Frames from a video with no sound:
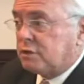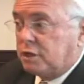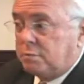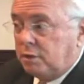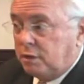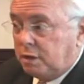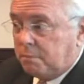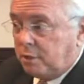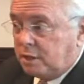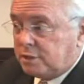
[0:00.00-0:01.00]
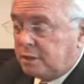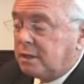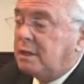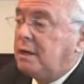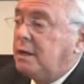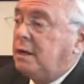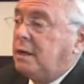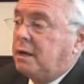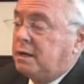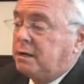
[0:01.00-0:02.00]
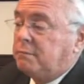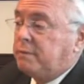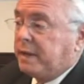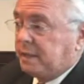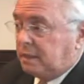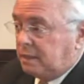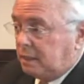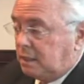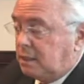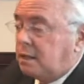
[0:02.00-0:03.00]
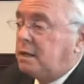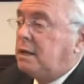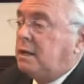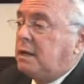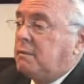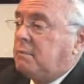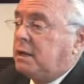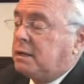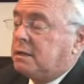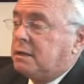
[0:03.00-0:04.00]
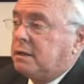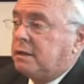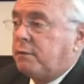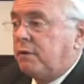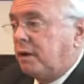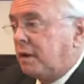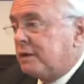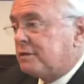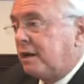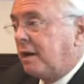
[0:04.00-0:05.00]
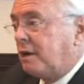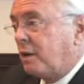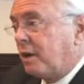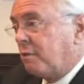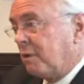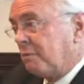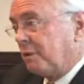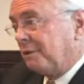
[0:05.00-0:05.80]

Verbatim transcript: It was a community project, uh, badly needed, but uh, they realized they didn't know how to run